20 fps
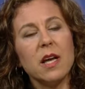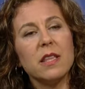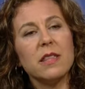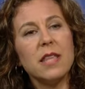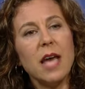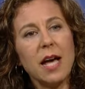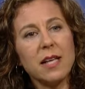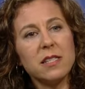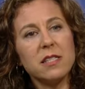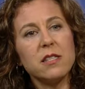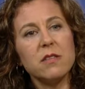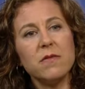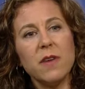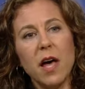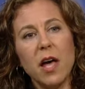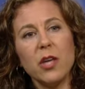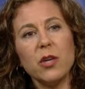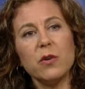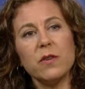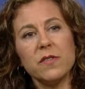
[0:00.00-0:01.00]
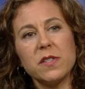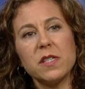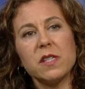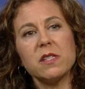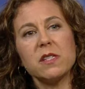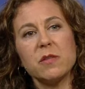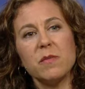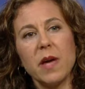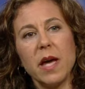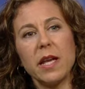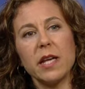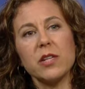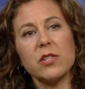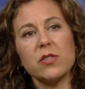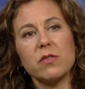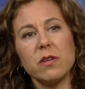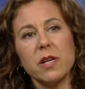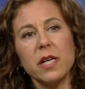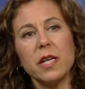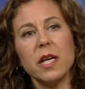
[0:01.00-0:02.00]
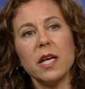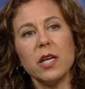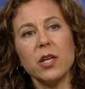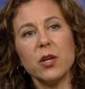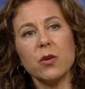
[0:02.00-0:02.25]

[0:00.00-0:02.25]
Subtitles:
That's the value of systematic screening.